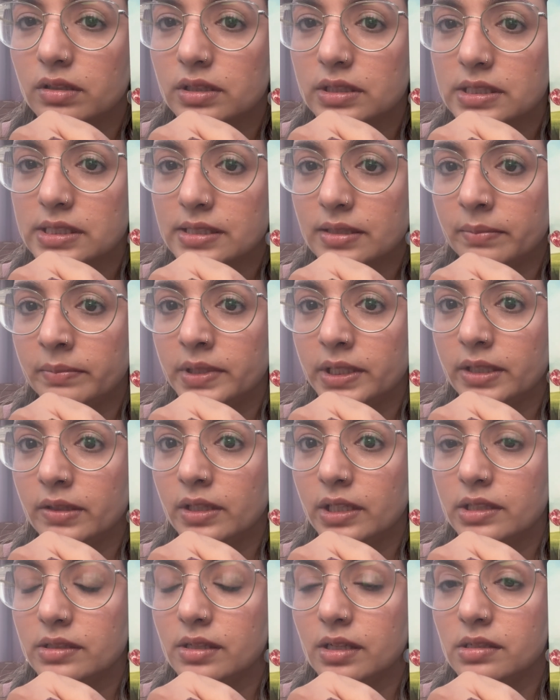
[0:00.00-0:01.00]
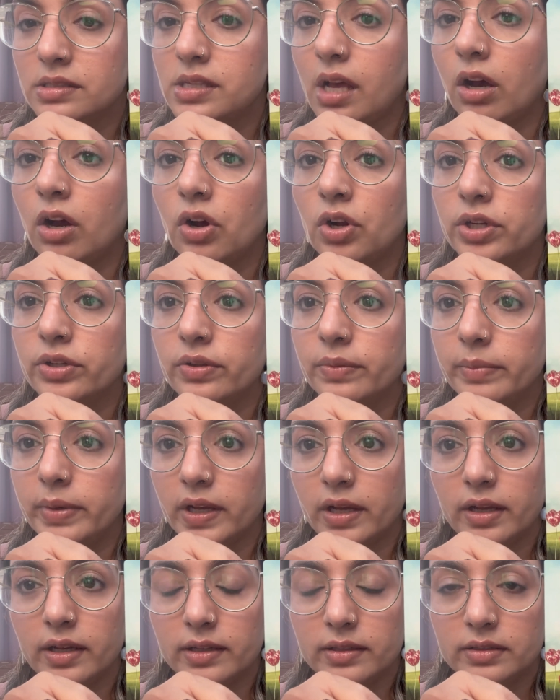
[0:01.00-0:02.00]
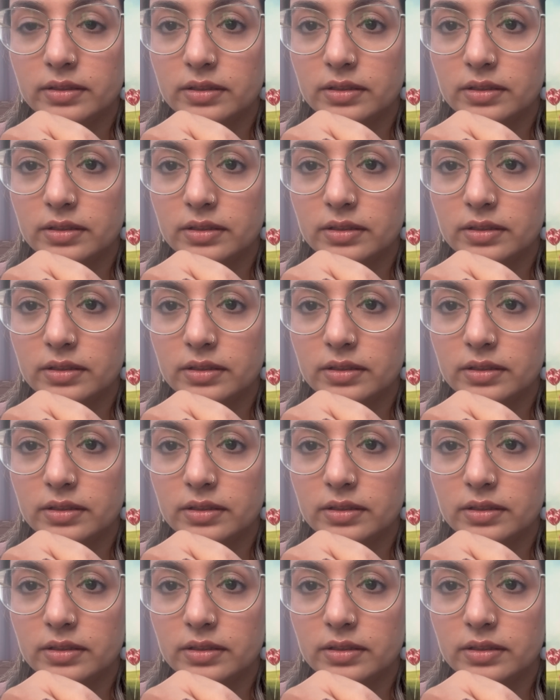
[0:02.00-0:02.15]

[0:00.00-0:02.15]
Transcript: something that's hard to bear